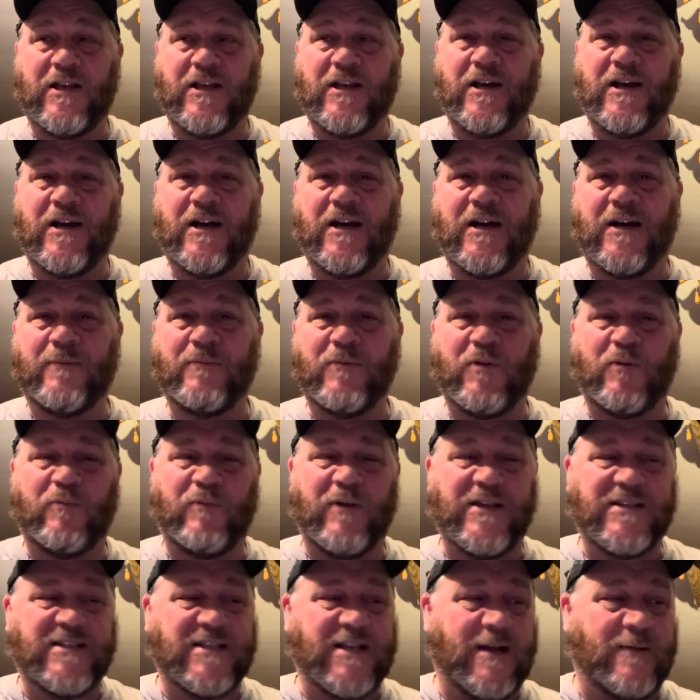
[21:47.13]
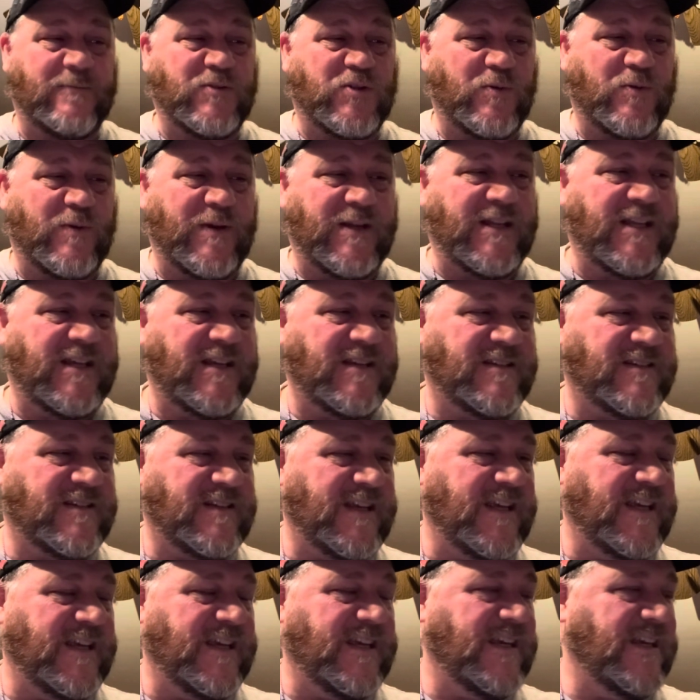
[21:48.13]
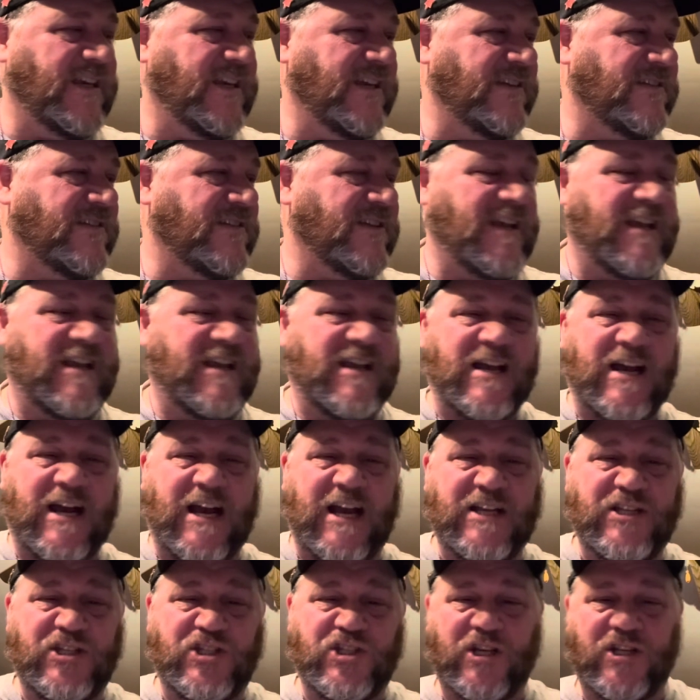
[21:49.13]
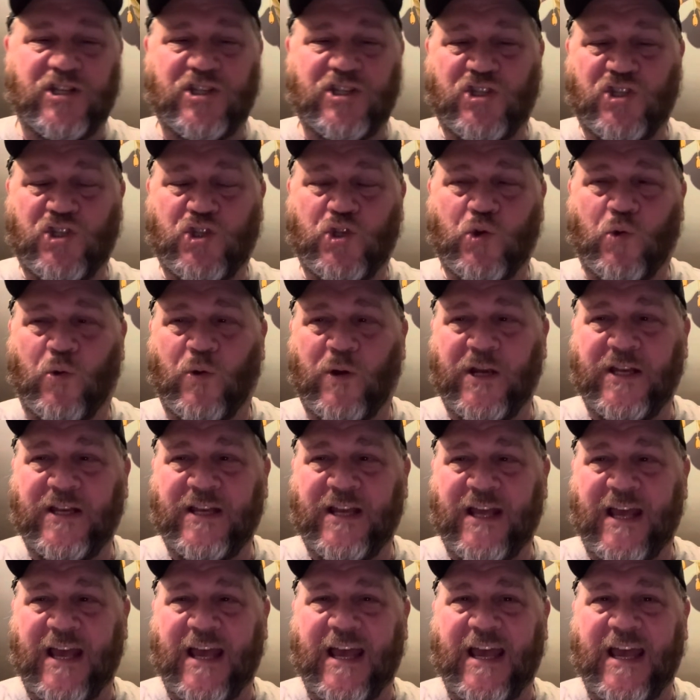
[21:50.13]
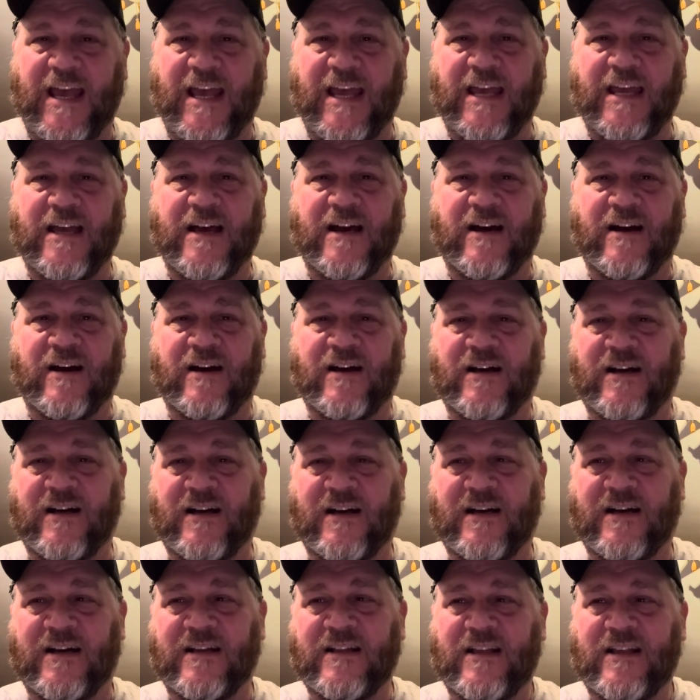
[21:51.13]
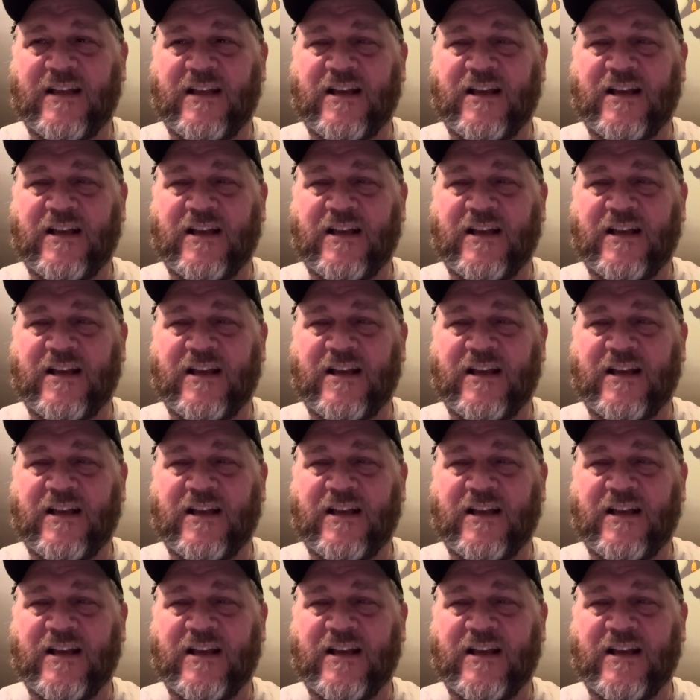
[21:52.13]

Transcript: The reason I'm doing this is I just joined a